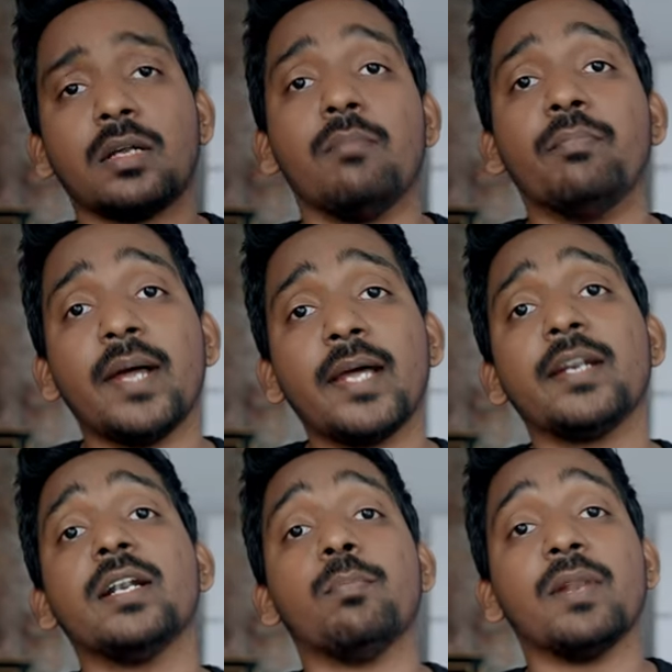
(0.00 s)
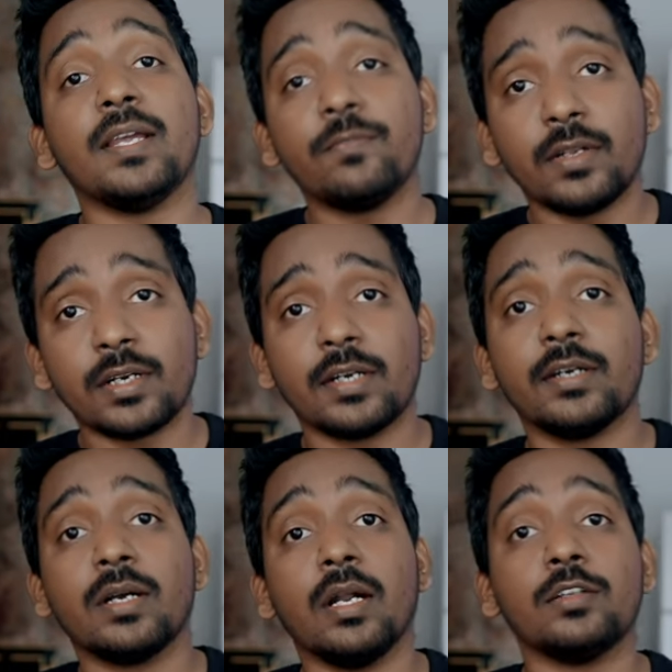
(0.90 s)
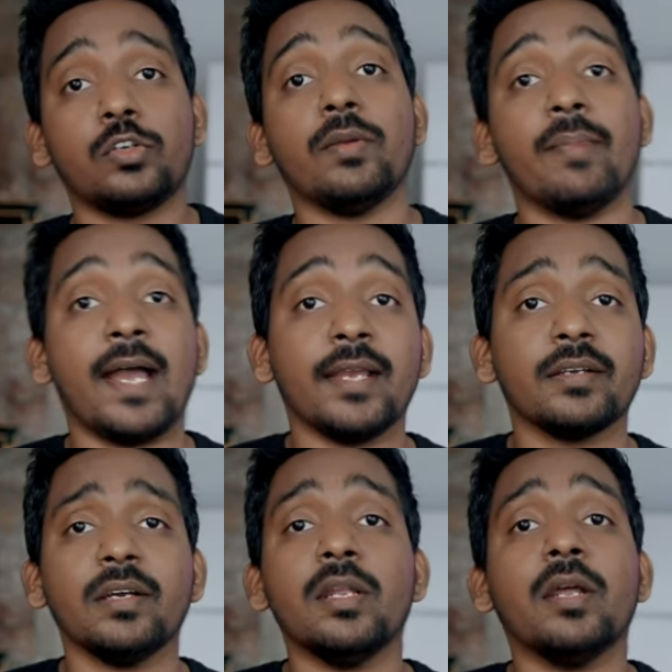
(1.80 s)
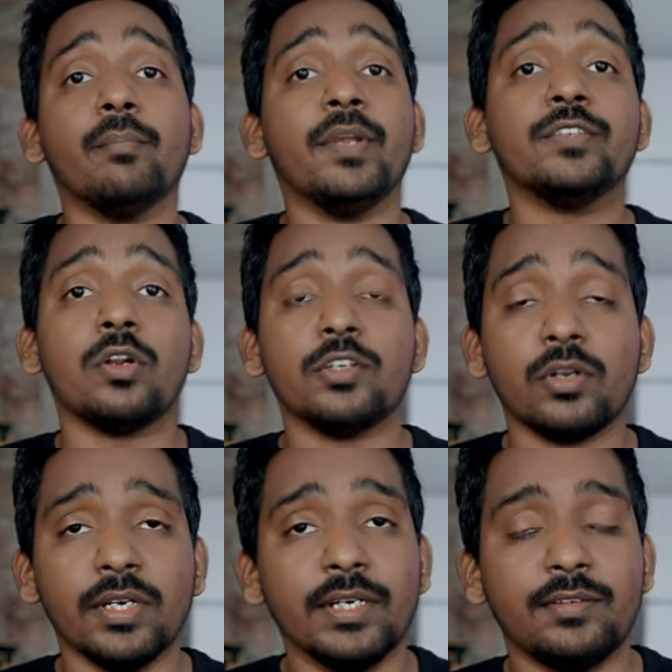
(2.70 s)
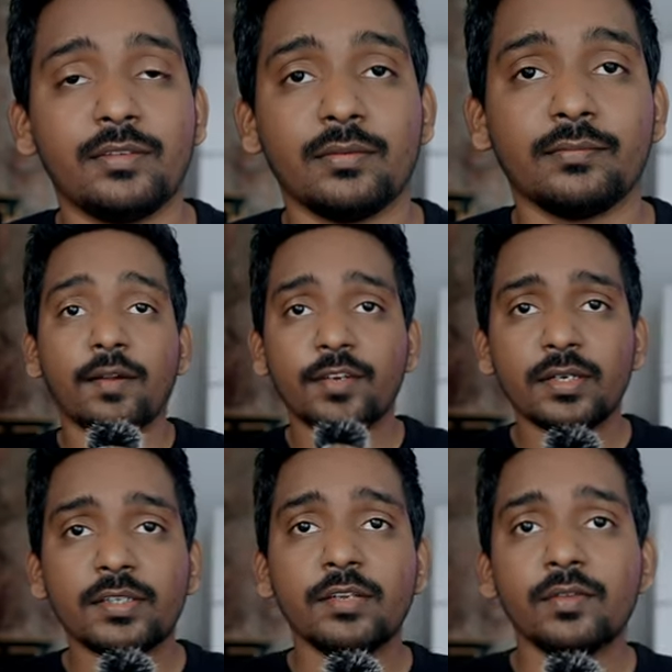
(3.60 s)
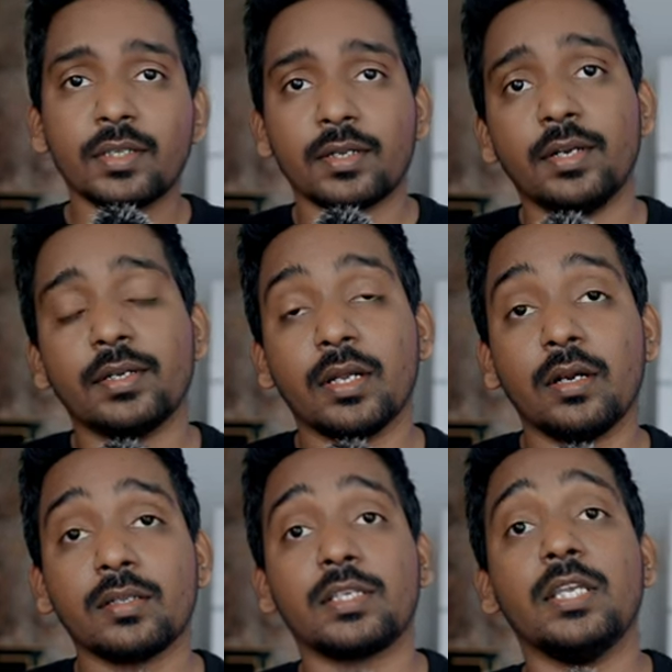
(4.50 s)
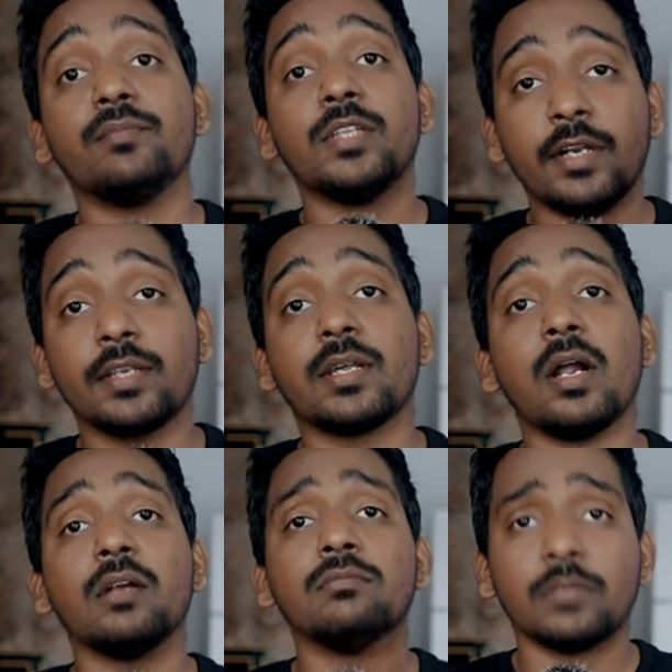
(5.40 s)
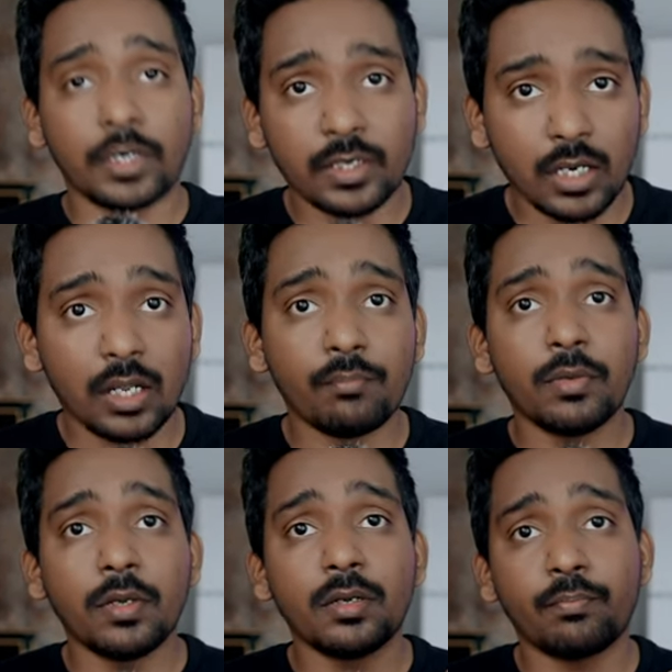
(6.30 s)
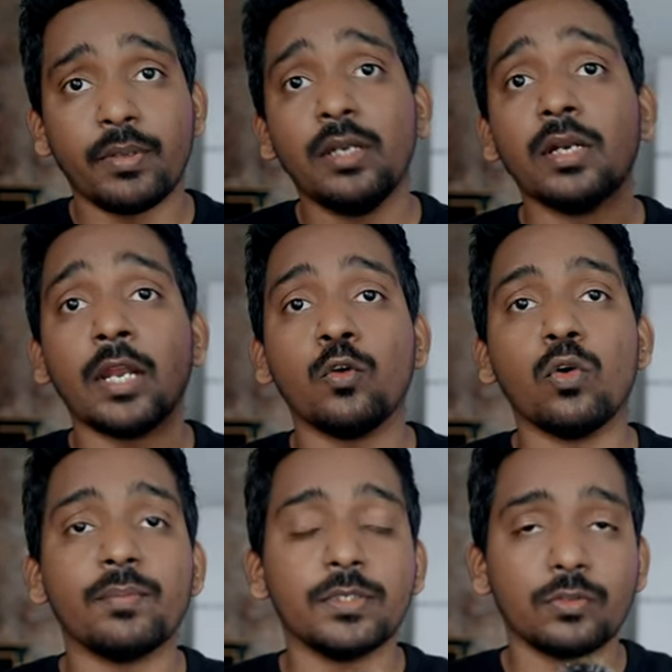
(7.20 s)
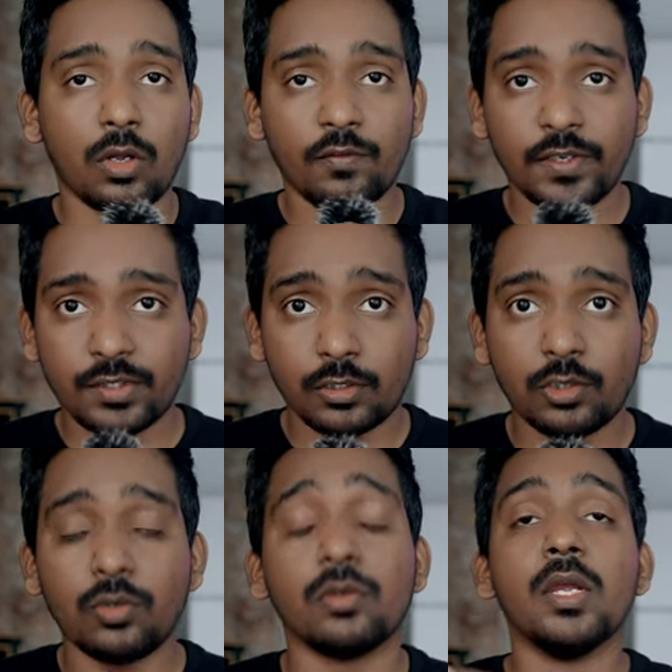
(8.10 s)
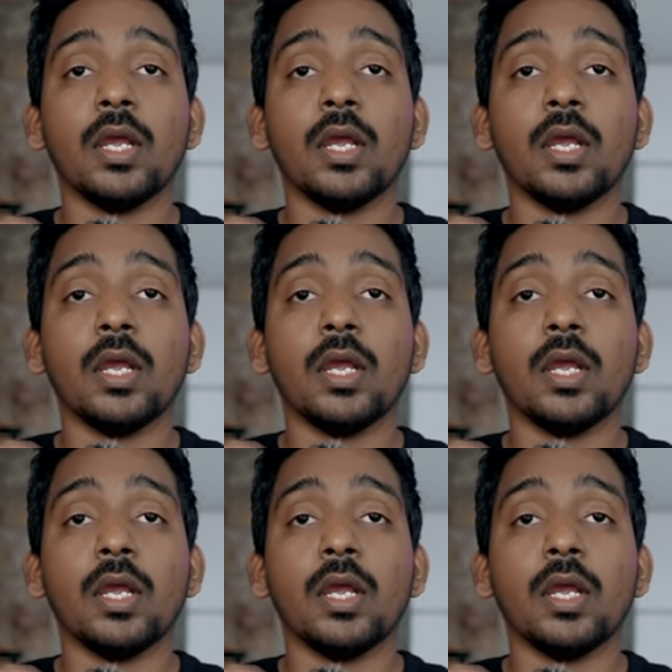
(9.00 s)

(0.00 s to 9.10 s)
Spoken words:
Compare and apply for a credit card through a bank based on your needs. After receiving the credit card, keep credit card number, PIN, and OTPs always secure